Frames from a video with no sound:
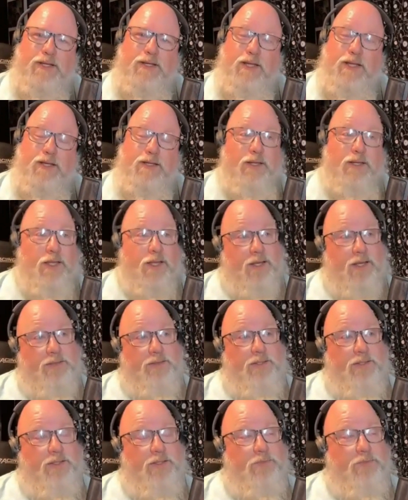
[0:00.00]
And I
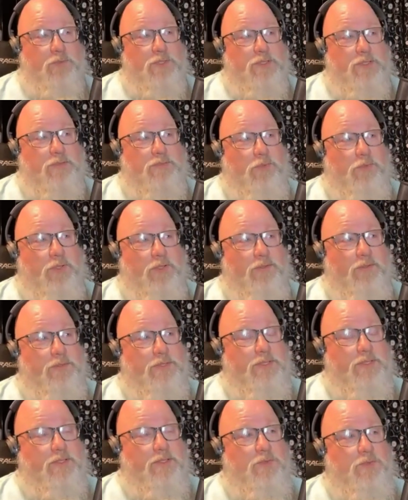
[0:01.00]
think it was one of
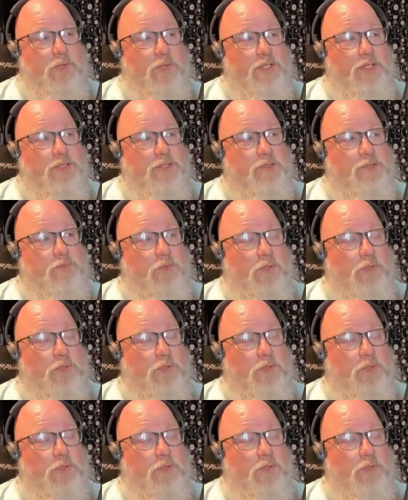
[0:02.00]
those situations